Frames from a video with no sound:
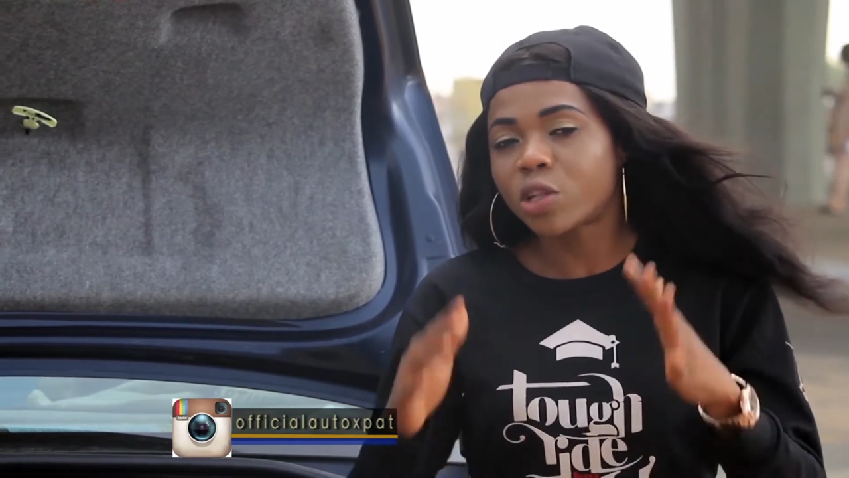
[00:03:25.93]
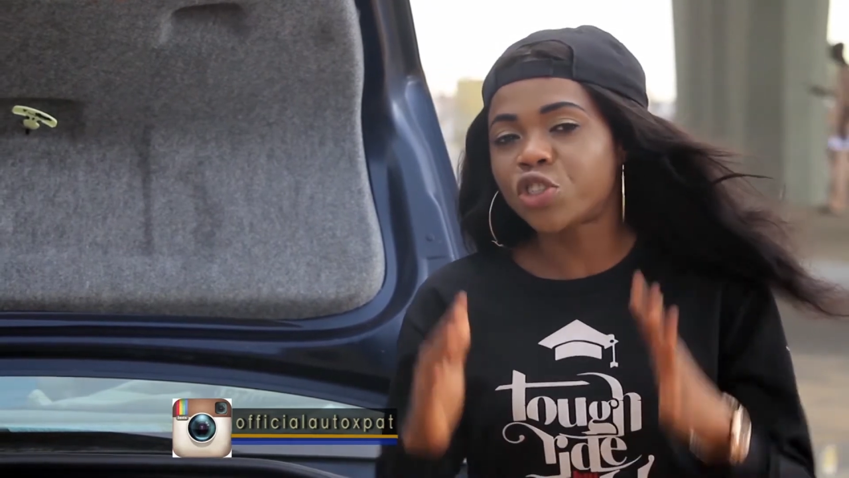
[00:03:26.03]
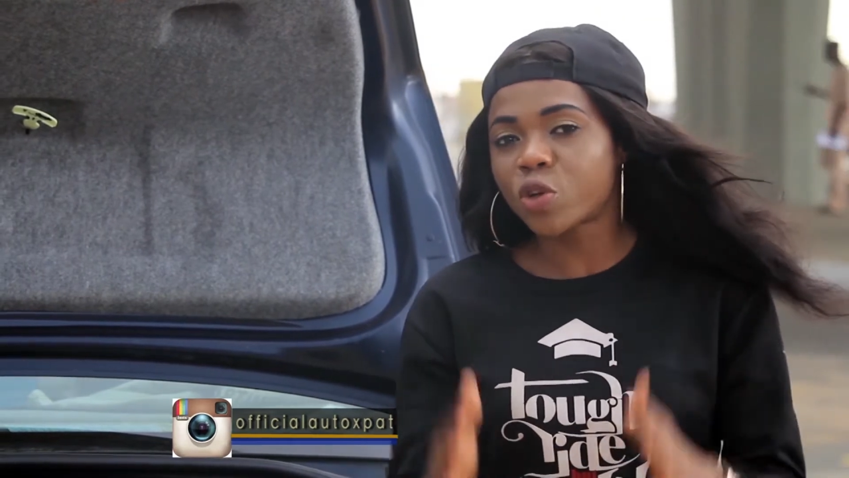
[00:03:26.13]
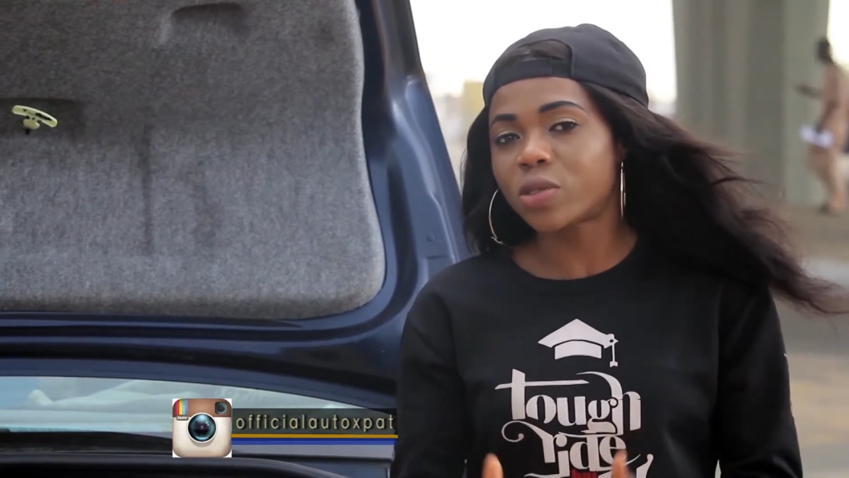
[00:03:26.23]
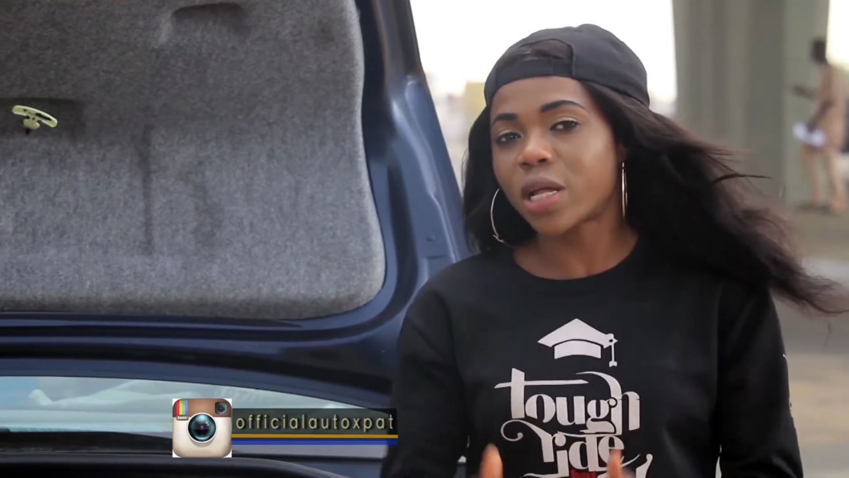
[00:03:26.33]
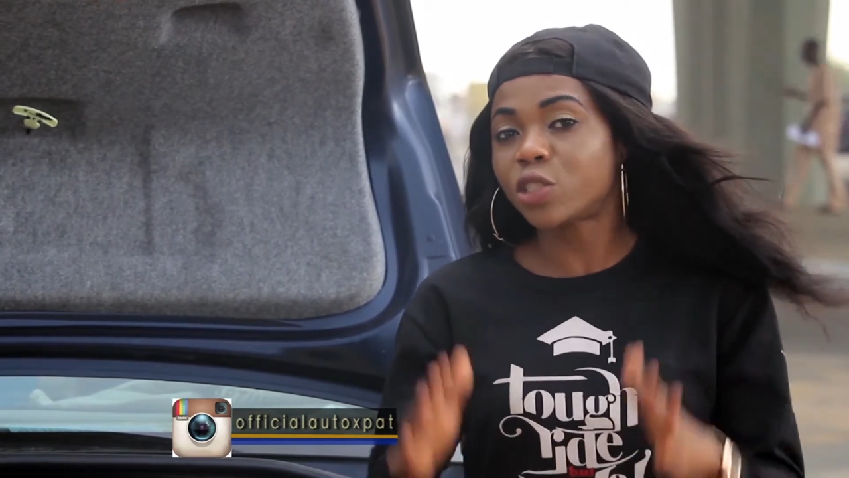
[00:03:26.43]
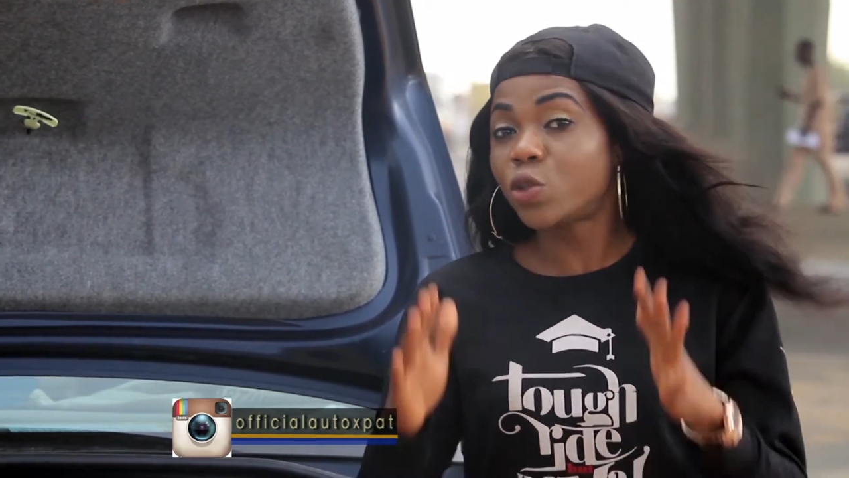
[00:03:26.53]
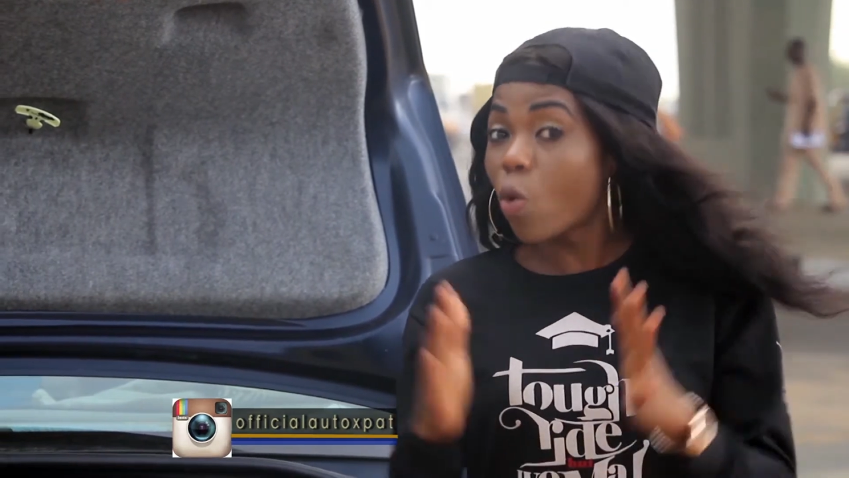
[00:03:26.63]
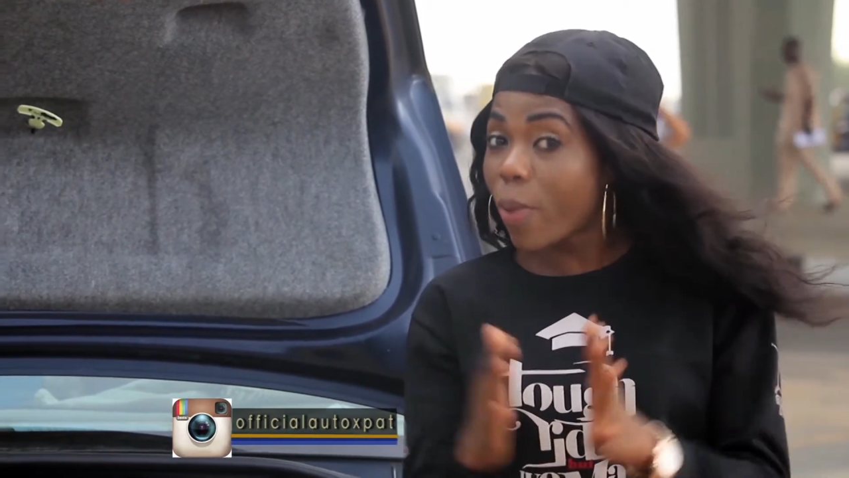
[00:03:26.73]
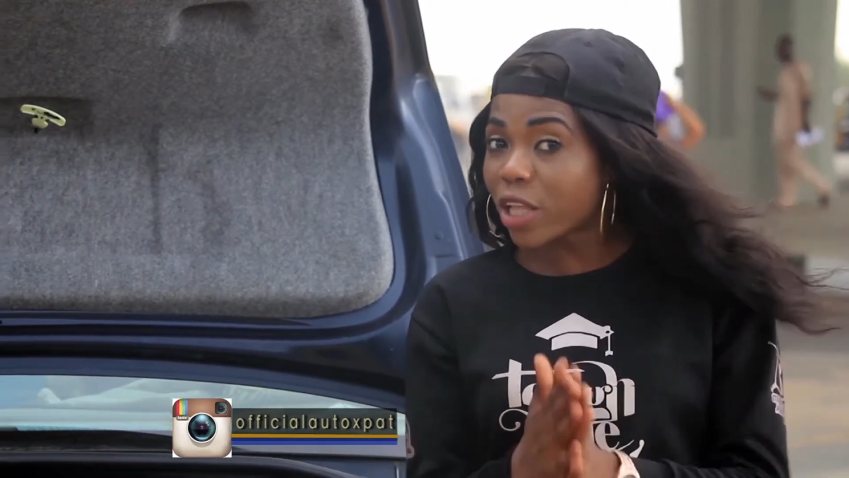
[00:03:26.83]
it shows that
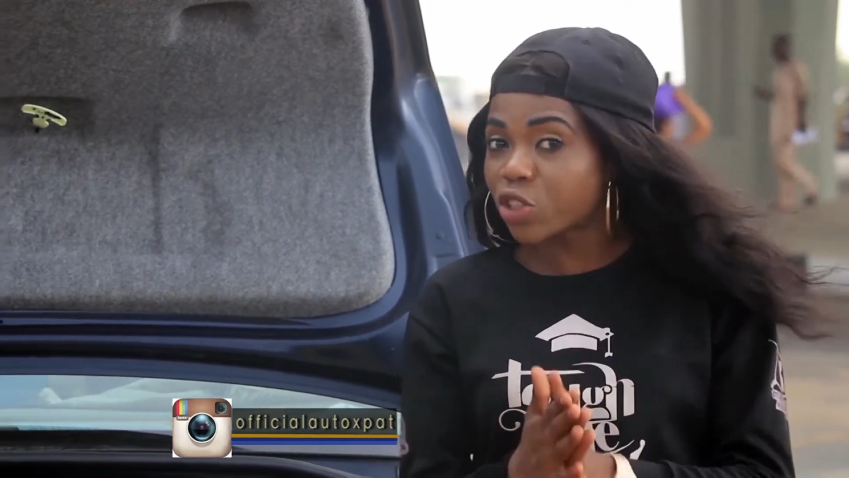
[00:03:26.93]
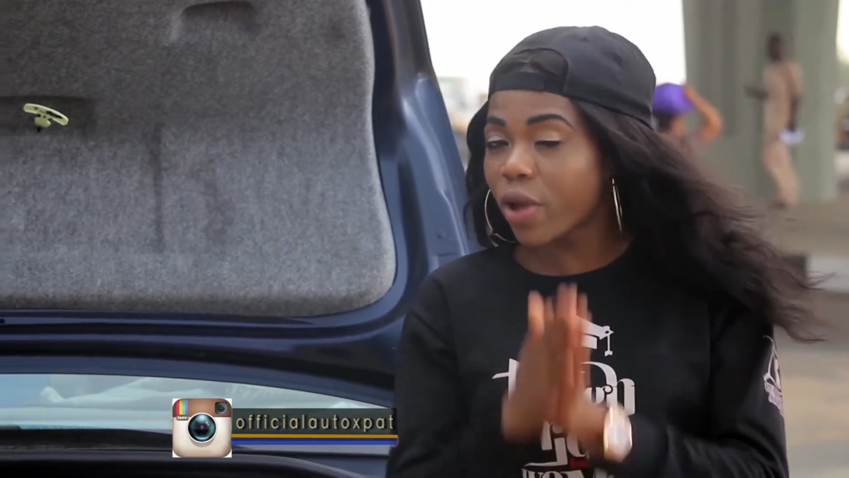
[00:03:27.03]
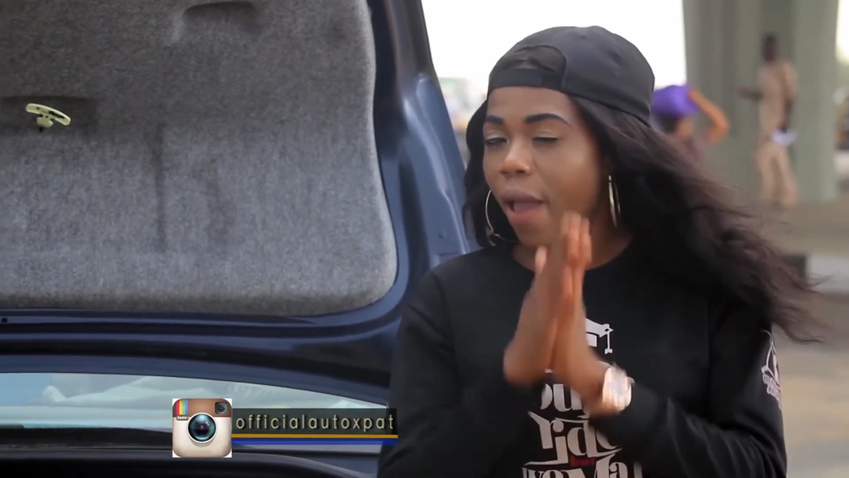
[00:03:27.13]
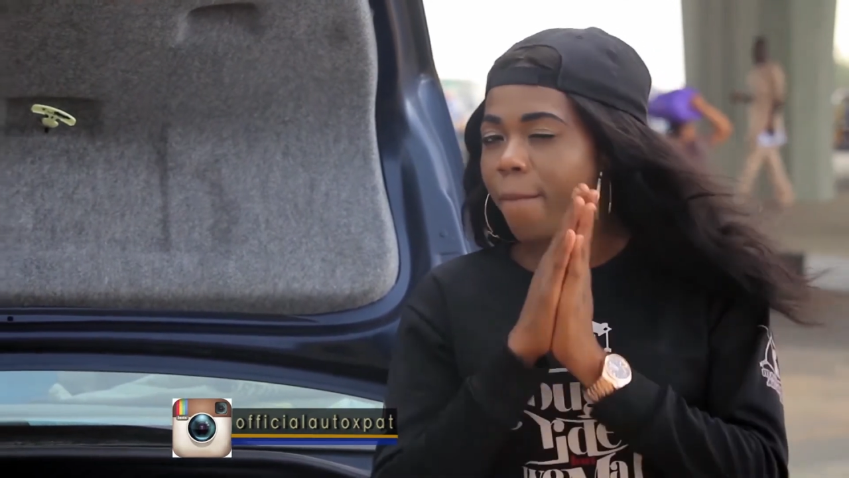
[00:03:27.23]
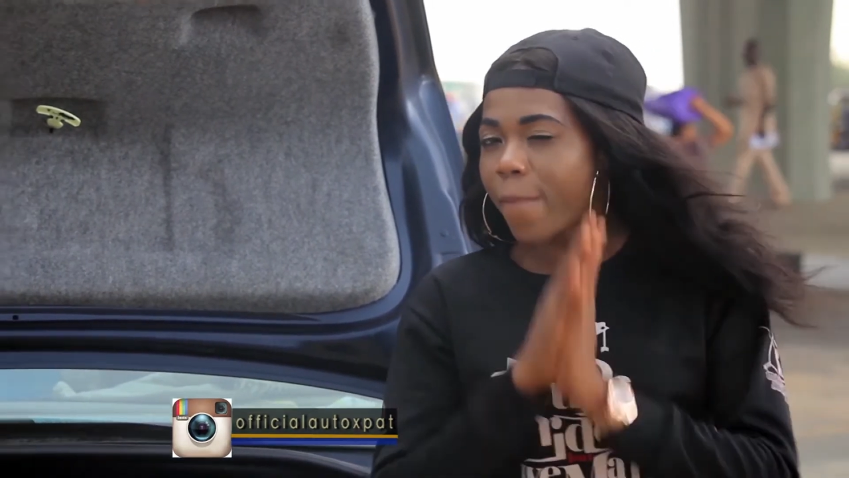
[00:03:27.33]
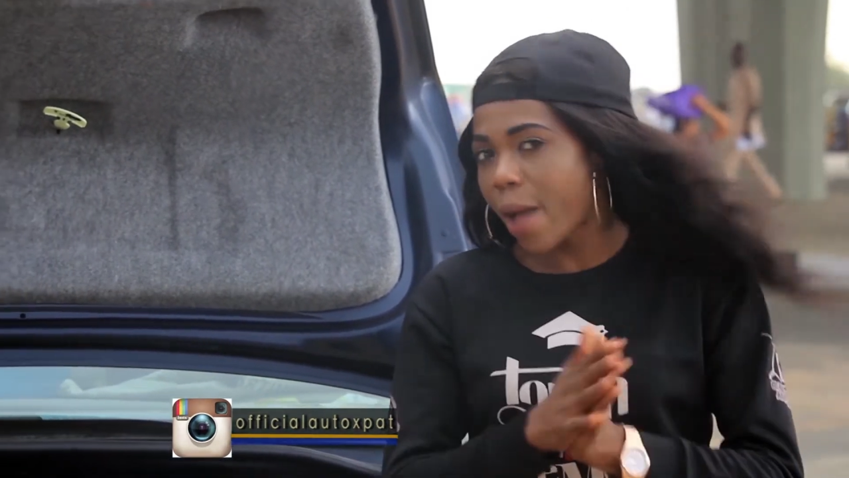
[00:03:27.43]
your battery